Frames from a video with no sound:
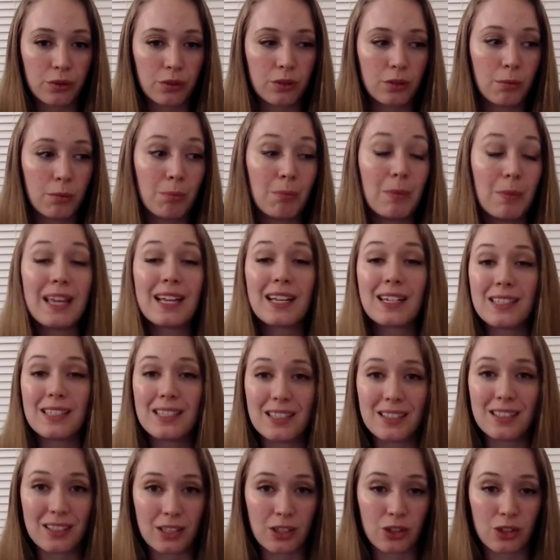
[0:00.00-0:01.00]
make a
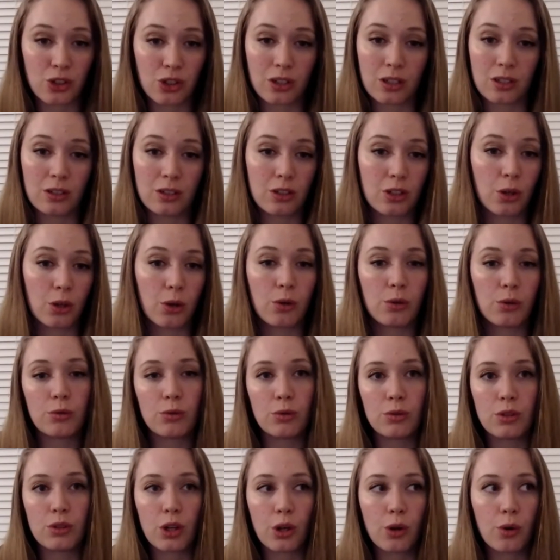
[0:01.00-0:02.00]
decision. Don't
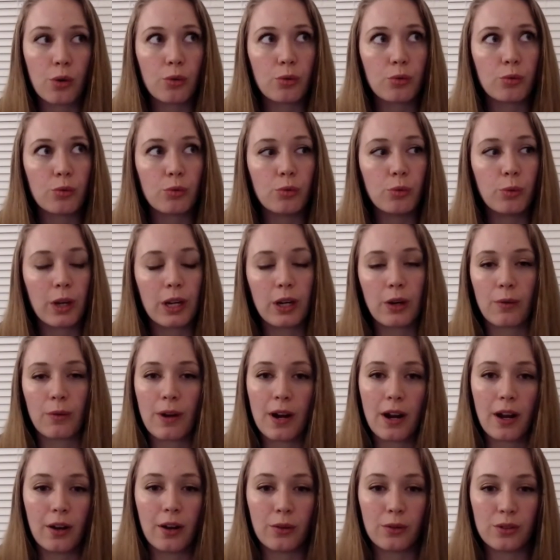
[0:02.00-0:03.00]
wait
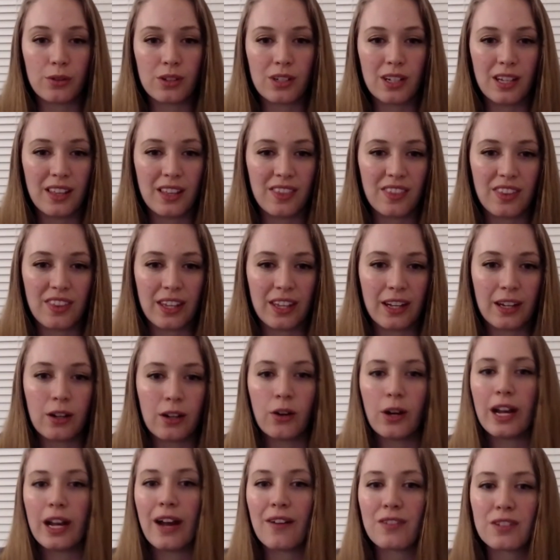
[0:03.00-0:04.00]
around and think, oh,
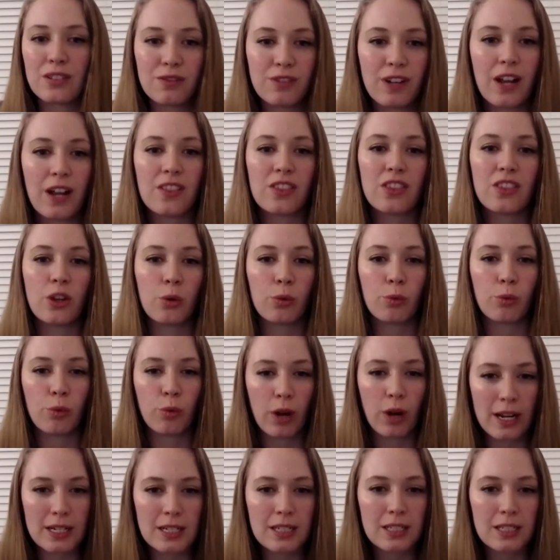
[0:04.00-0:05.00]
I have to find the
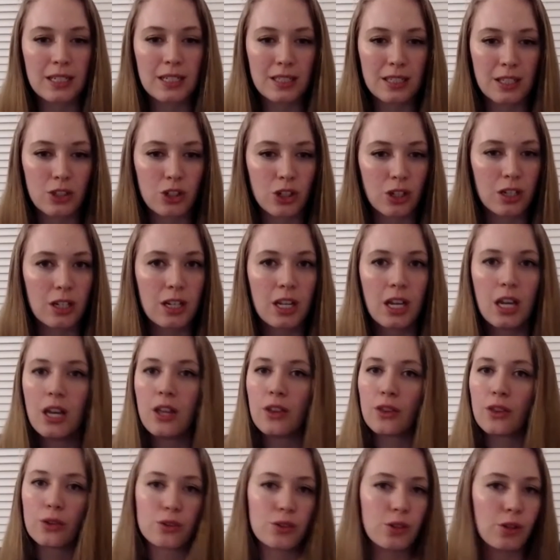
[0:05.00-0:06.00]
right decision.
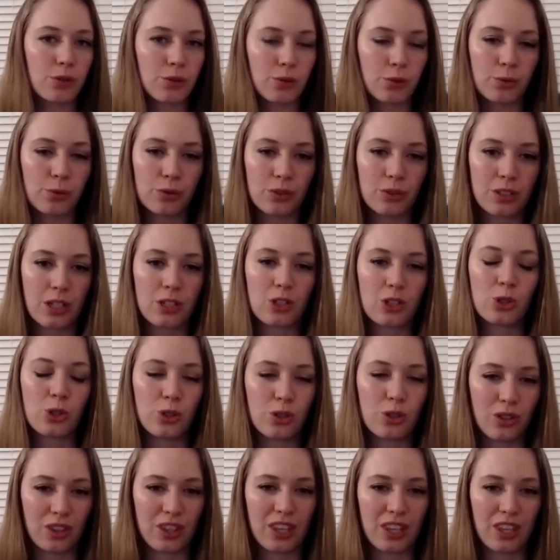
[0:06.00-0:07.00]
There's no such
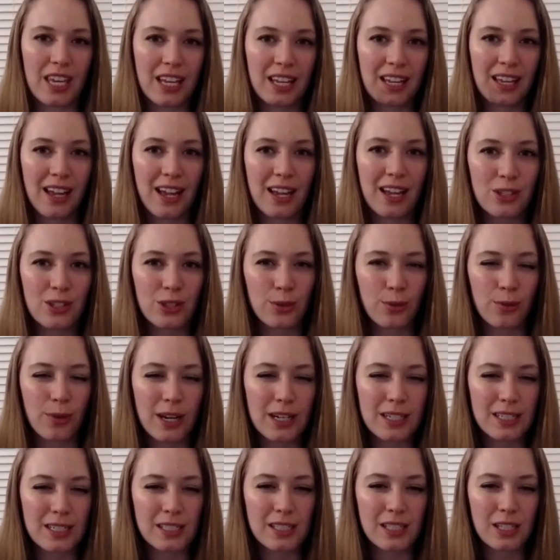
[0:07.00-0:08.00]
thing as the right
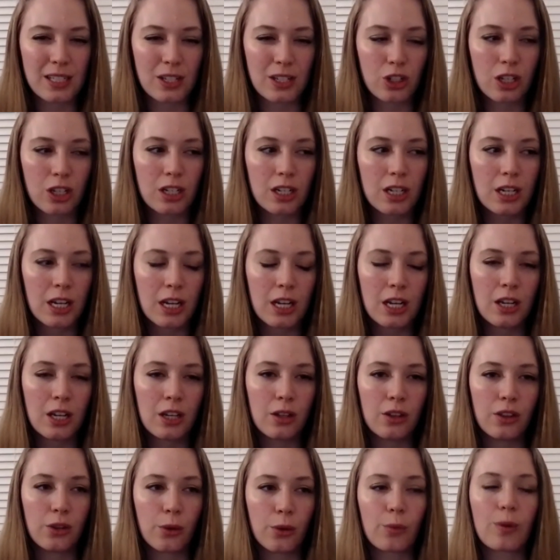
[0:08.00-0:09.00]
decision.
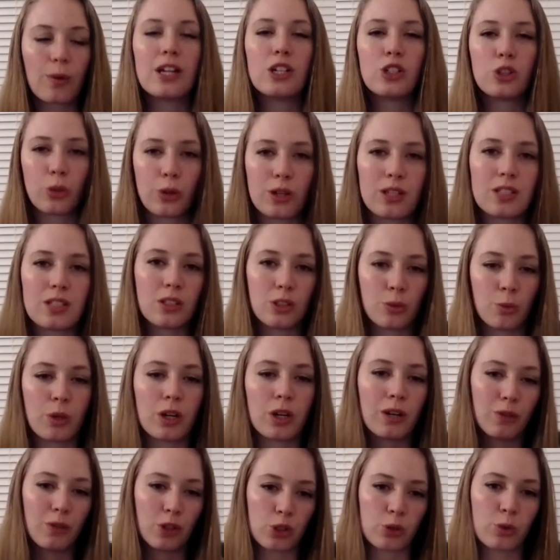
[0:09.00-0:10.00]
The right choice is
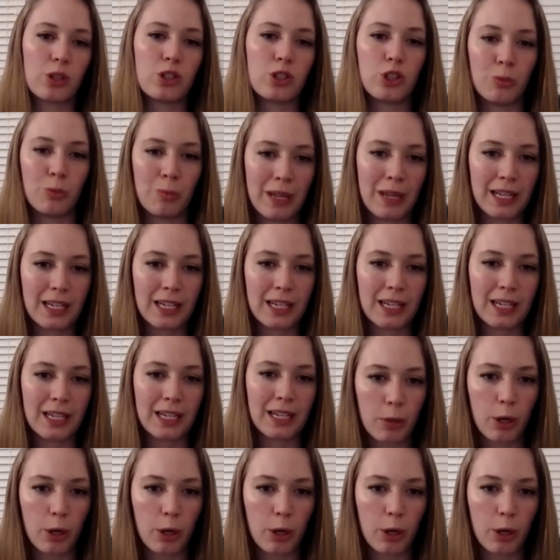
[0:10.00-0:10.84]
whatever choice you make in that moment